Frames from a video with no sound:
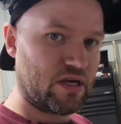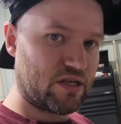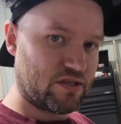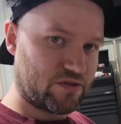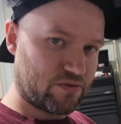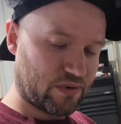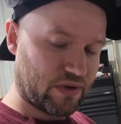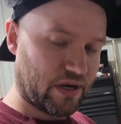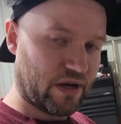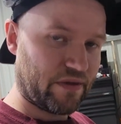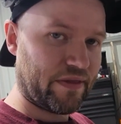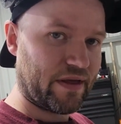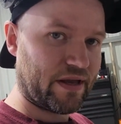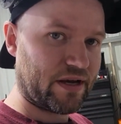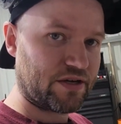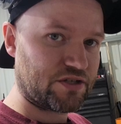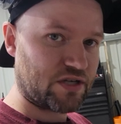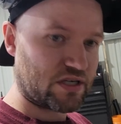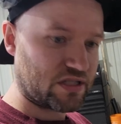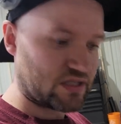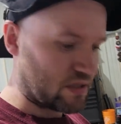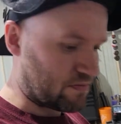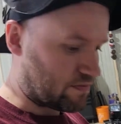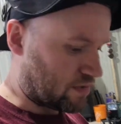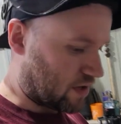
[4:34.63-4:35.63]
So we got that
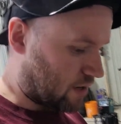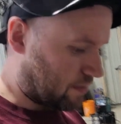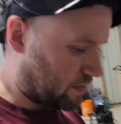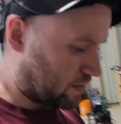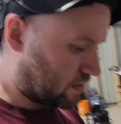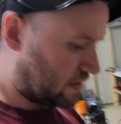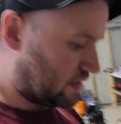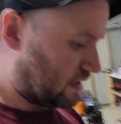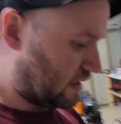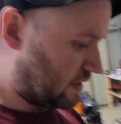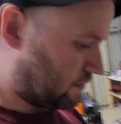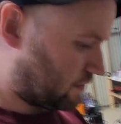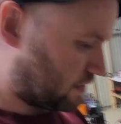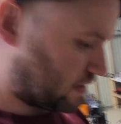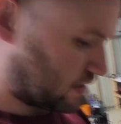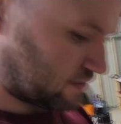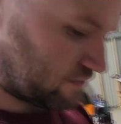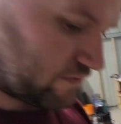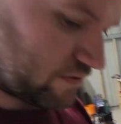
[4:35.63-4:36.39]
adjusted properly and we're gonna